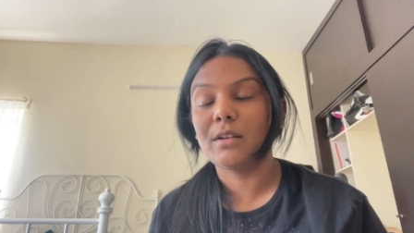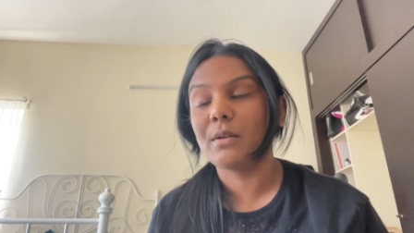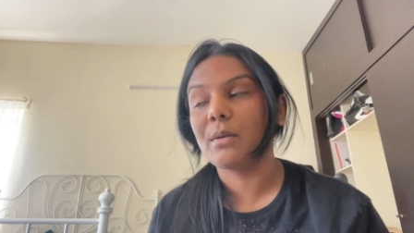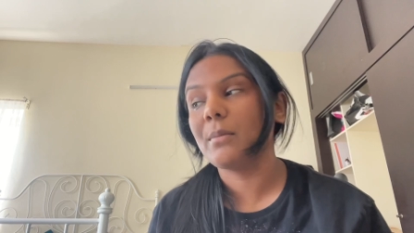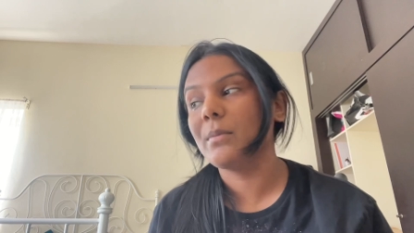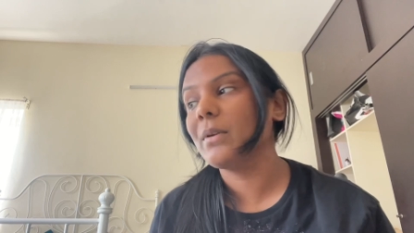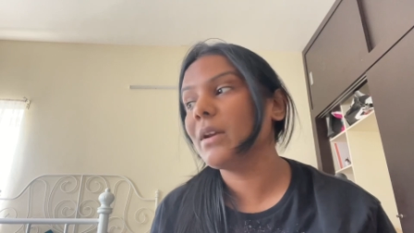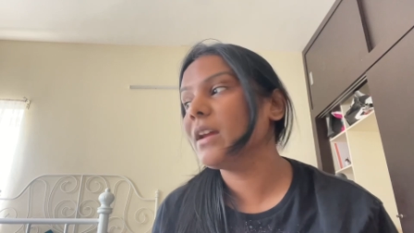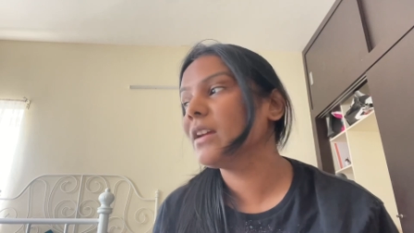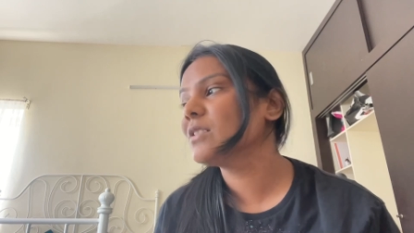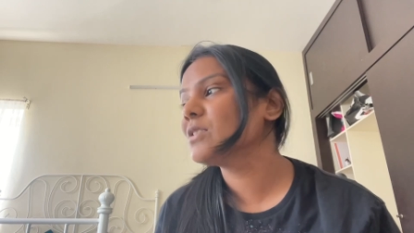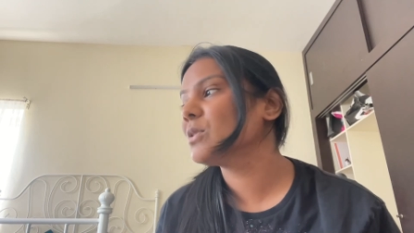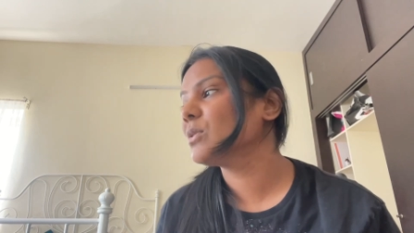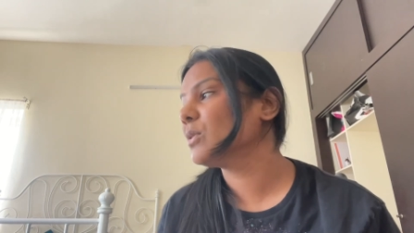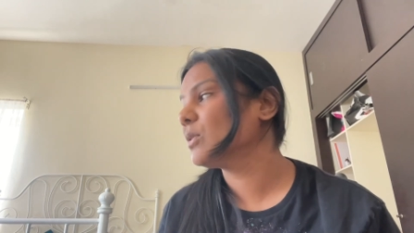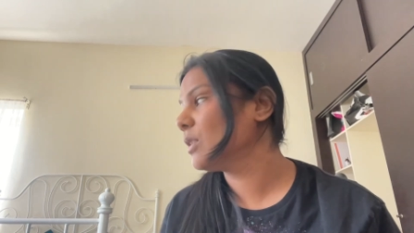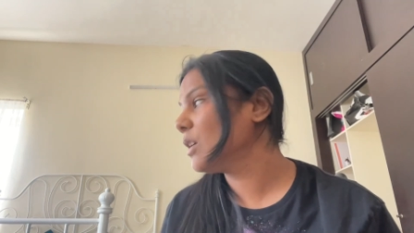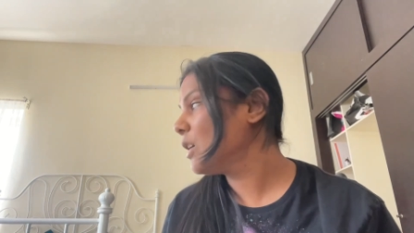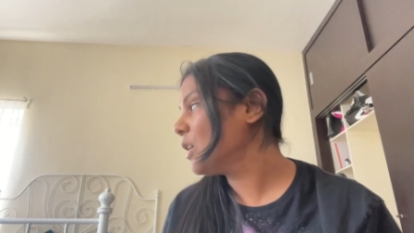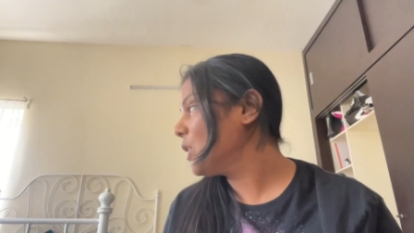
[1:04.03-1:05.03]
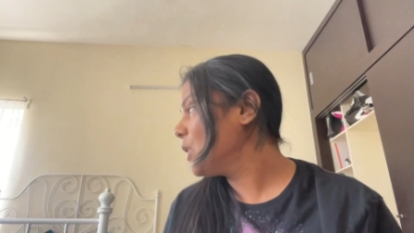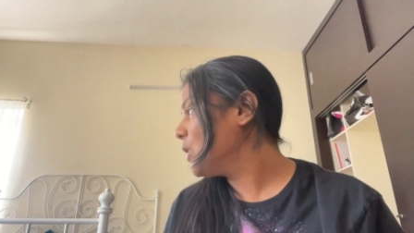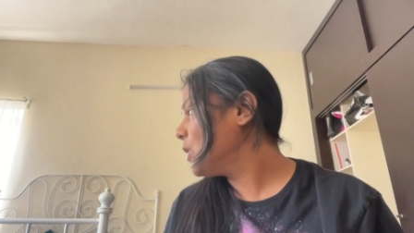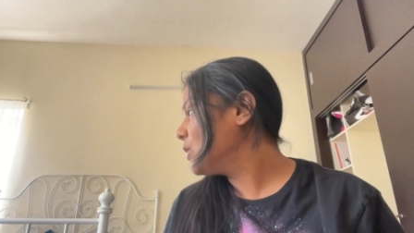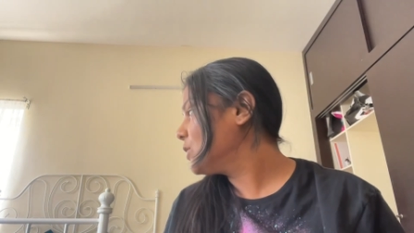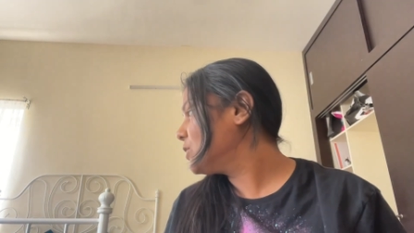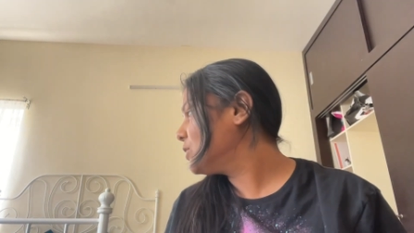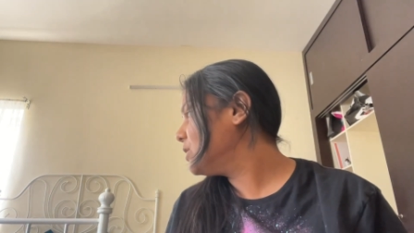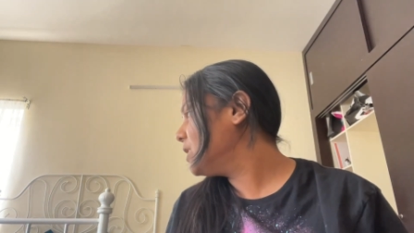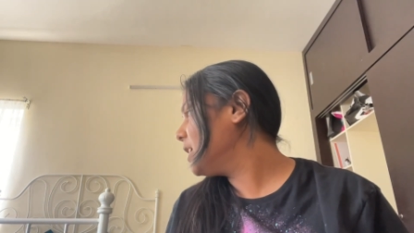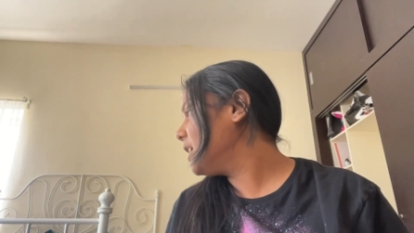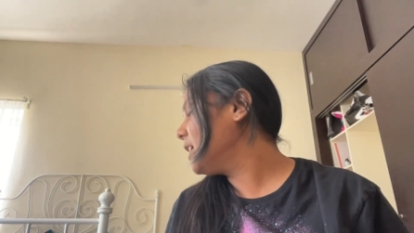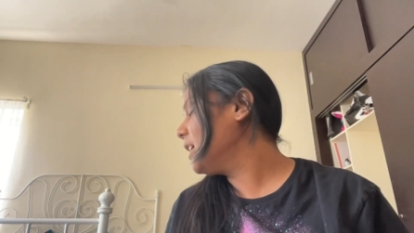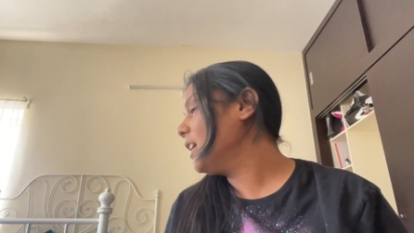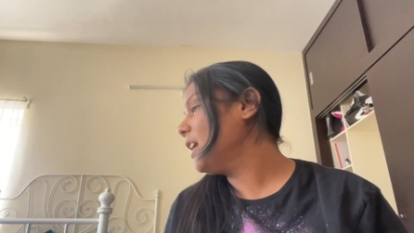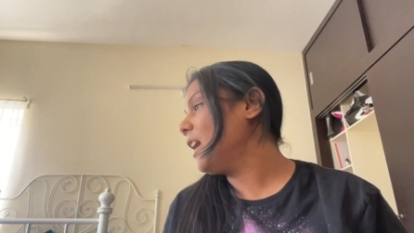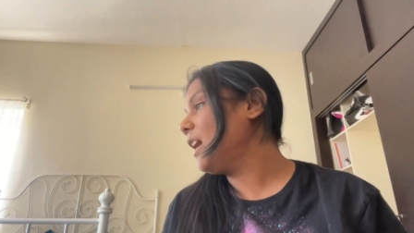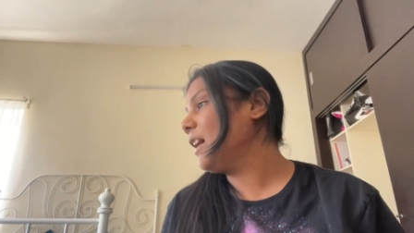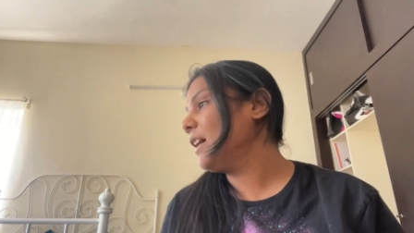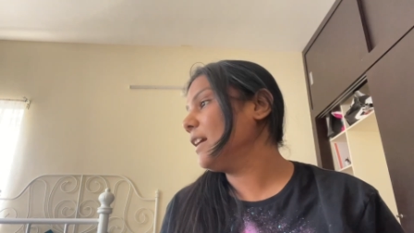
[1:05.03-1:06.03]
a break. So
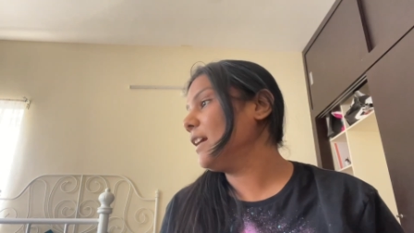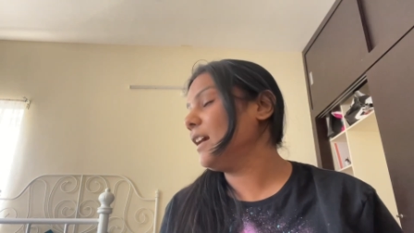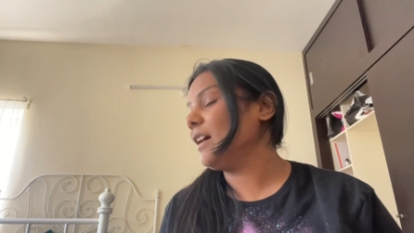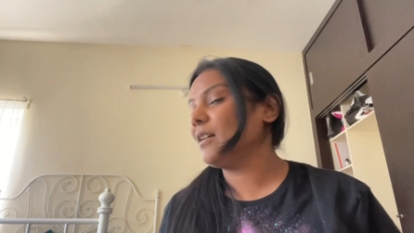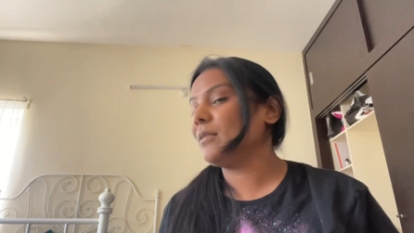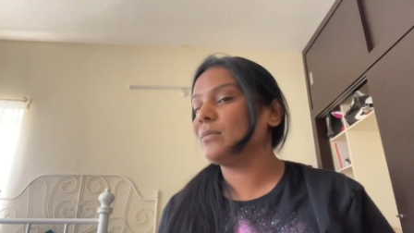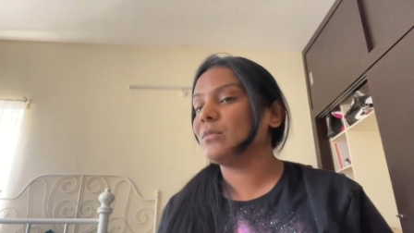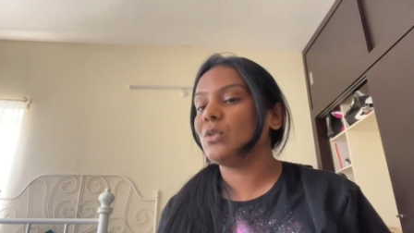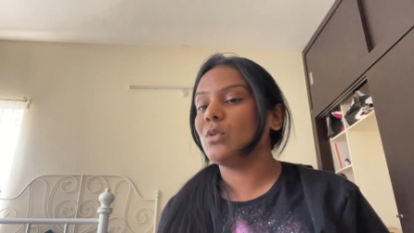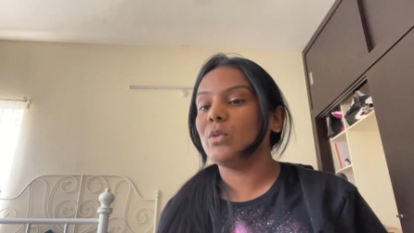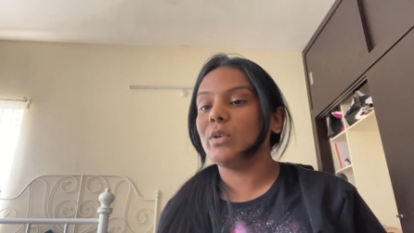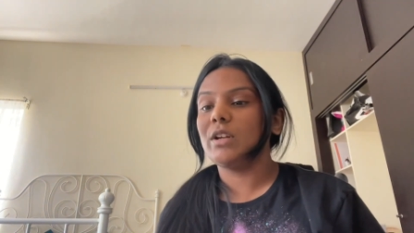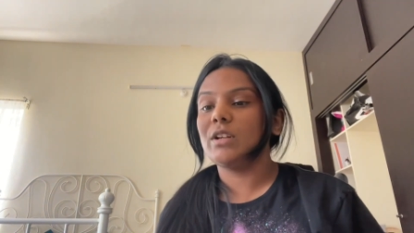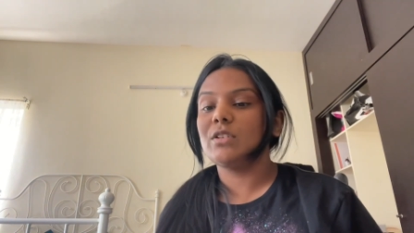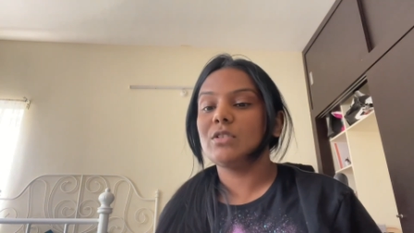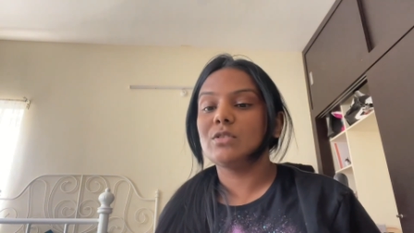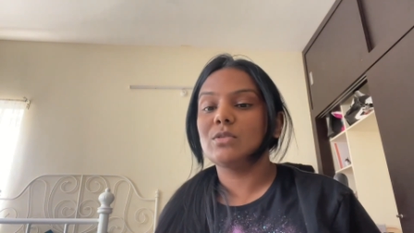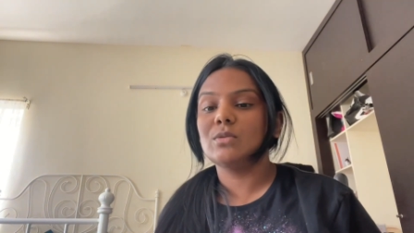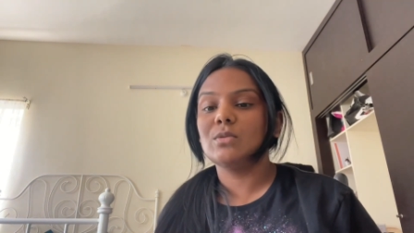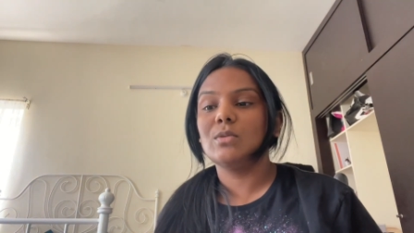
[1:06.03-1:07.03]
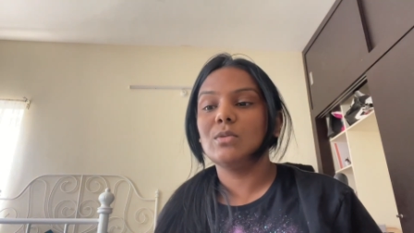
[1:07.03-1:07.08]
today I am going to